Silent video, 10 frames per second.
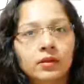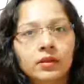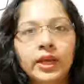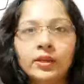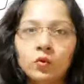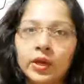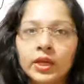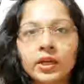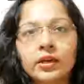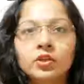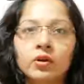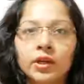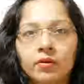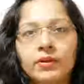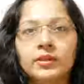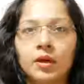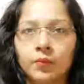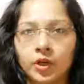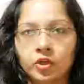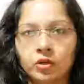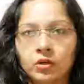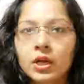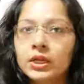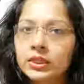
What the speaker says: Then you can increase or decrease temperature.